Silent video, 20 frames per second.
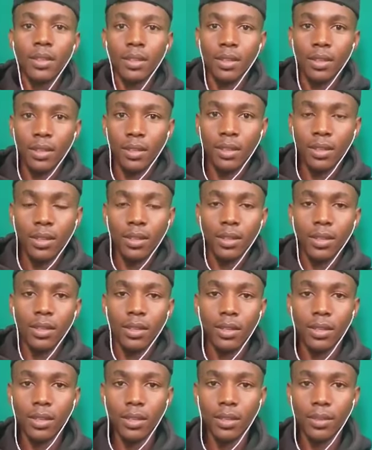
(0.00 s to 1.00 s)

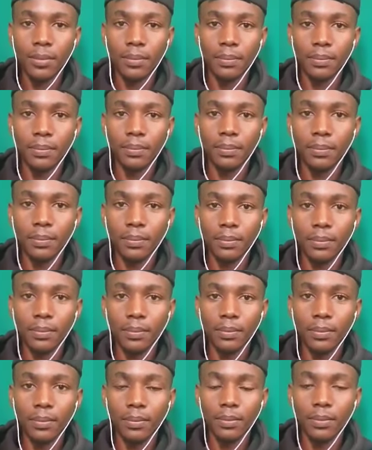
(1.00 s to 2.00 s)

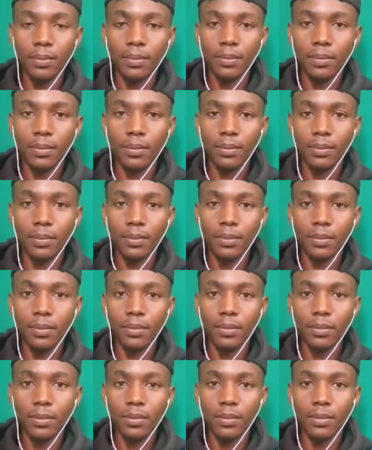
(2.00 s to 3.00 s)

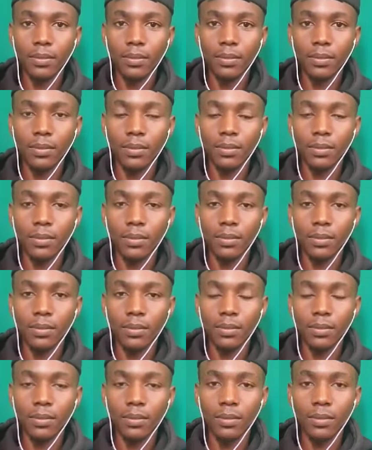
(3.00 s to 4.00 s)

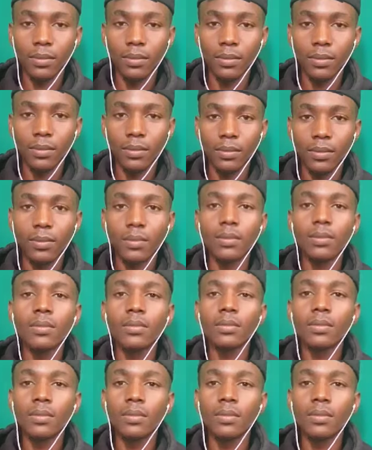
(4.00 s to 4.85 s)
(silent)